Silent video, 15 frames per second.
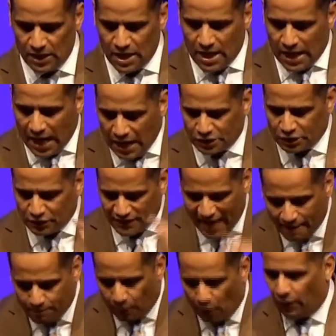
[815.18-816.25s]
Until that
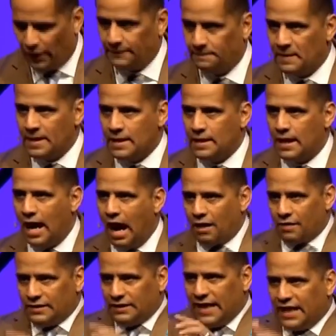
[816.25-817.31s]
point, our
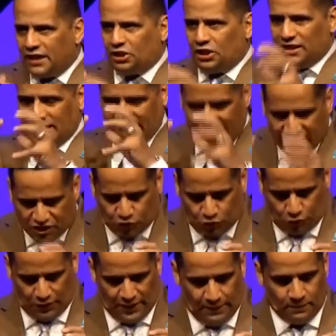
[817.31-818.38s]
nation's
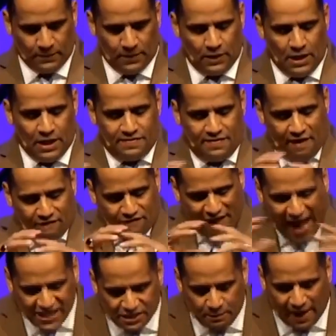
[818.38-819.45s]
history, the
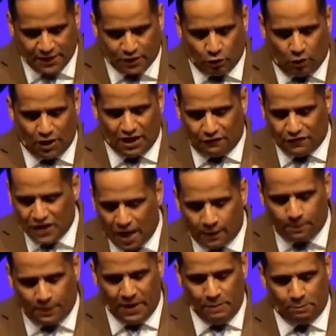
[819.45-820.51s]
vast majority of young
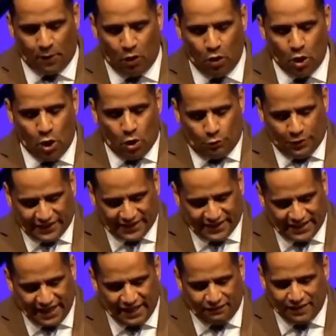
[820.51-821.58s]
people
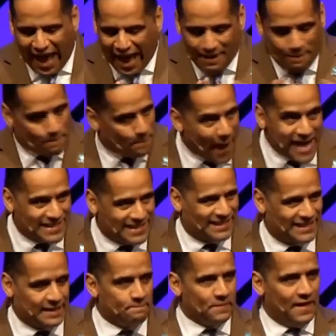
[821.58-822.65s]
received at best
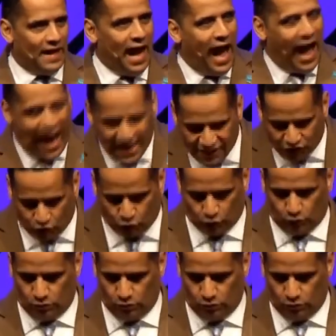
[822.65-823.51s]
a high school